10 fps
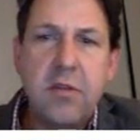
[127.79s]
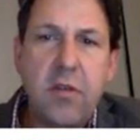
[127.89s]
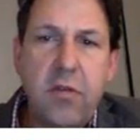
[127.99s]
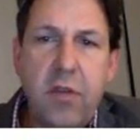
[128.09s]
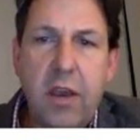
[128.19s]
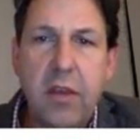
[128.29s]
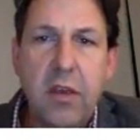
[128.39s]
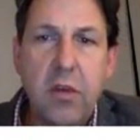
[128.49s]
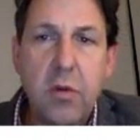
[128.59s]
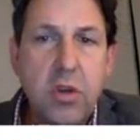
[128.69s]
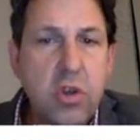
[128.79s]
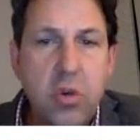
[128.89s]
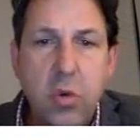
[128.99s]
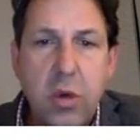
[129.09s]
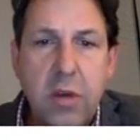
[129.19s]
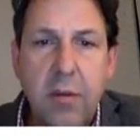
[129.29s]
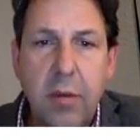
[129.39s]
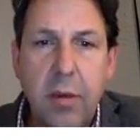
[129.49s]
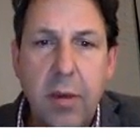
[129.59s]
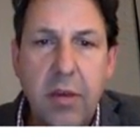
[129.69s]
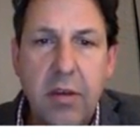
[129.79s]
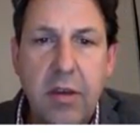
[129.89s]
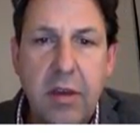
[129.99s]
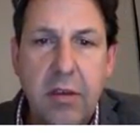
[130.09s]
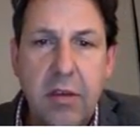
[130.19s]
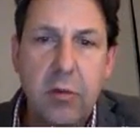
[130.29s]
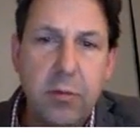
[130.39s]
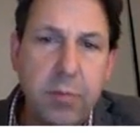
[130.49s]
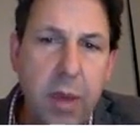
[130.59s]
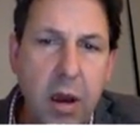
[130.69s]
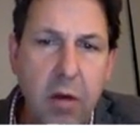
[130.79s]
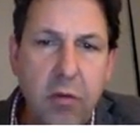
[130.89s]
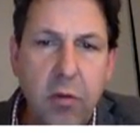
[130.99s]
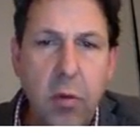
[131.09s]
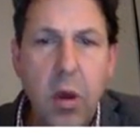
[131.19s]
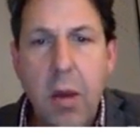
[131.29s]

the fact that you enjoyed something about the text, that it was powerful,